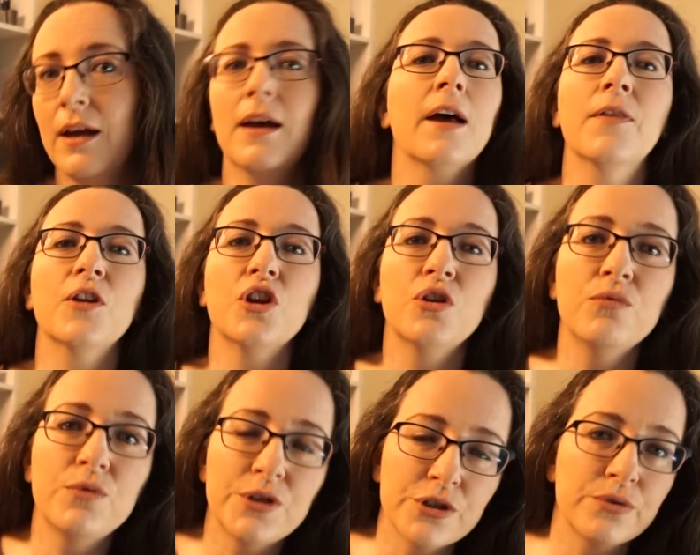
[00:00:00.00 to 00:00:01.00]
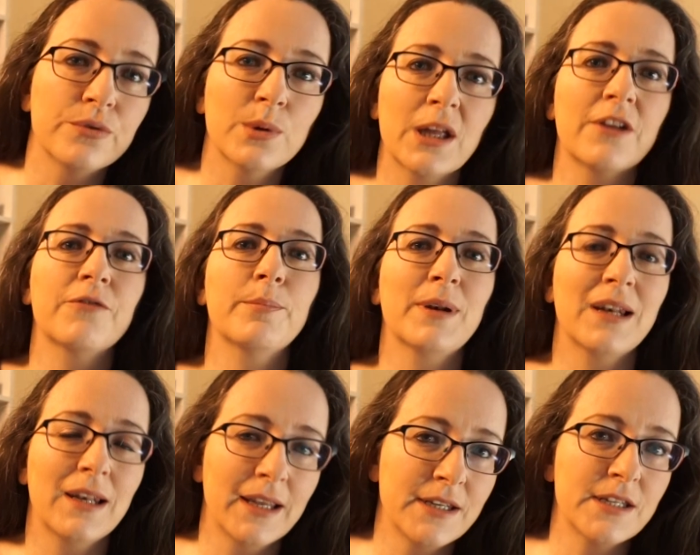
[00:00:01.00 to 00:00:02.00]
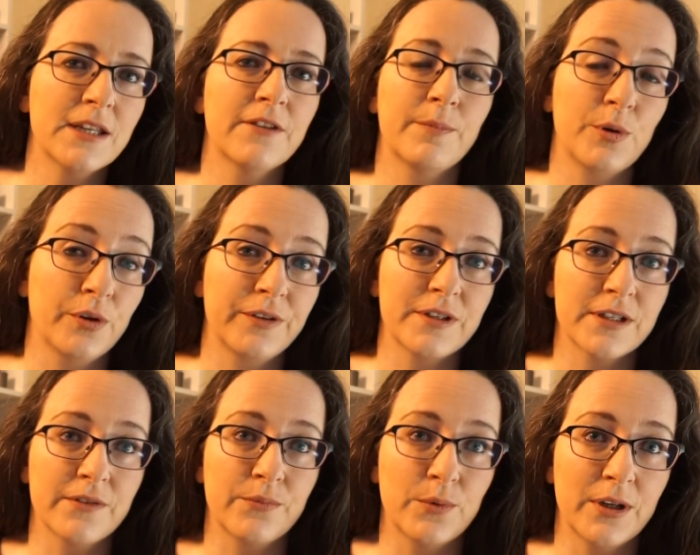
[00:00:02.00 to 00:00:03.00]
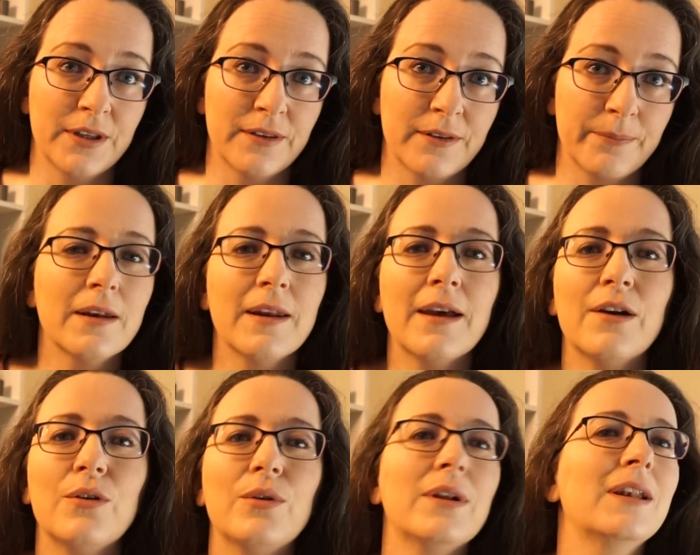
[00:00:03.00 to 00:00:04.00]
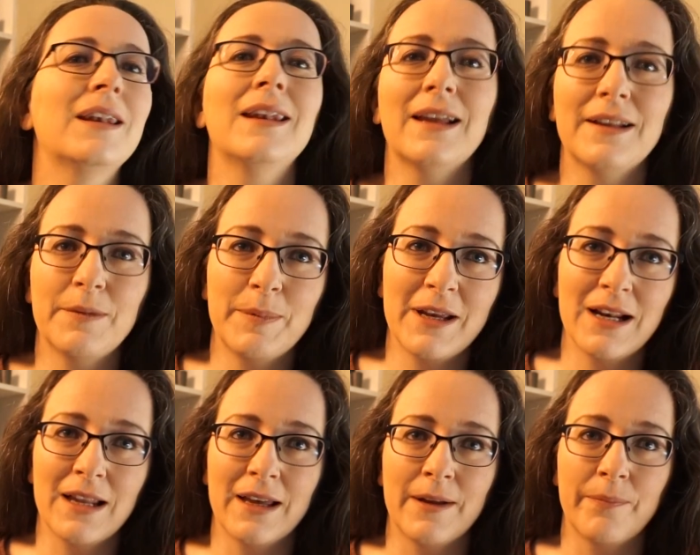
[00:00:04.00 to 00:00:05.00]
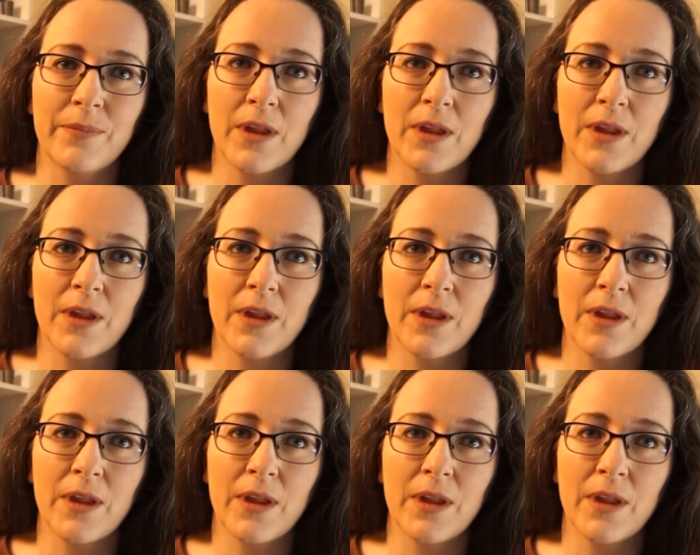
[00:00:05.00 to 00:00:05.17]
and that you do have plenty of positive ones. Now, let's be clear.